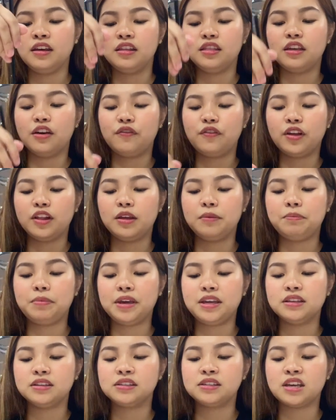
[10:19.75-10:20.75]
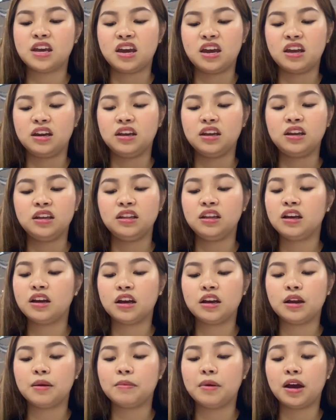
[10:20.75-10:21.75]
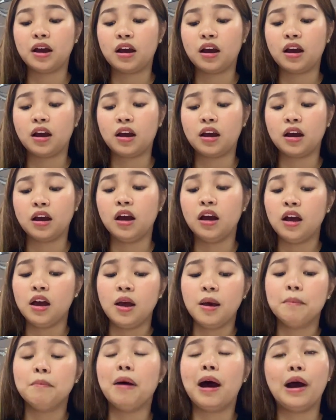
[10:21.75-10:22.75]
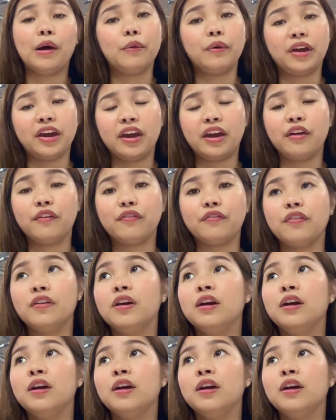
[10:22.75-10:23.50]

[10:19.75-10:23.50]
the Philippines, and hindi ka na makakabawi if